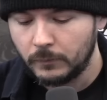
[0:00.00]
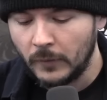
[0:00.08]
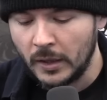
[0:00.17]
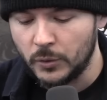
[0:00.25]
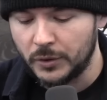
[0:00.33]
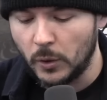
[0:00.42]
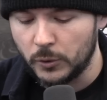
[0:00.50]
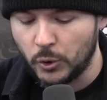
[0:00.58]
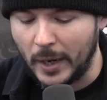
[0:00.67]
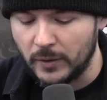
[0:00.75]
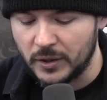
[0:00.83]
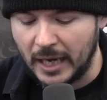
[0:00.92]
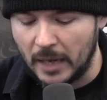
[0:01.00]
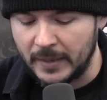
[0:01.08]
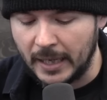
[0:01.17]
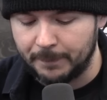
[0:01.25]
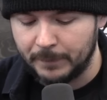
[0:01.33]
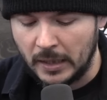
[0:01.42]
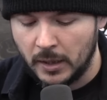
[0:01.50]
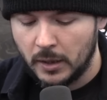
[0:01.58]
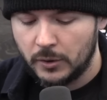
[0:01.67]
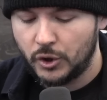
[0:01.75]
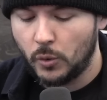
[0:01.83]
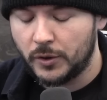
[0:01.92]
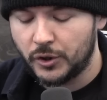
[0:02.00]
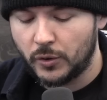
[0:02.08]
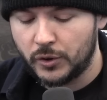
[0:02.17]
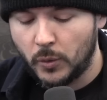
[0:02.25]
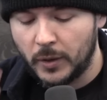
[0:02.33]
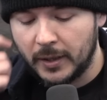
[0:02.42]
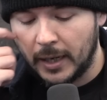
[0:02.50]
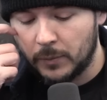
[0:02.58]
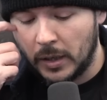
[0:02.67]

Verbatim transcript: That's what the old trainers got me at. 229